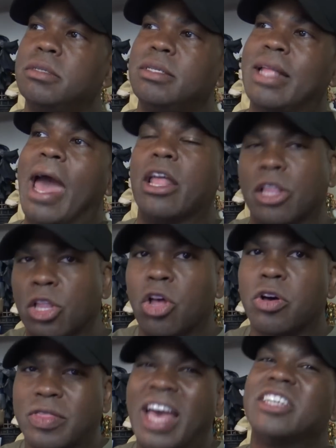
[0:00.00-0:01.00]
that
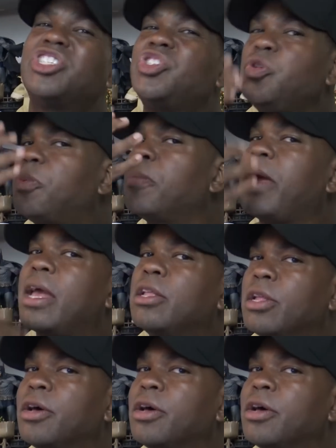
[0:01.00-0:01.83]
look, that Superman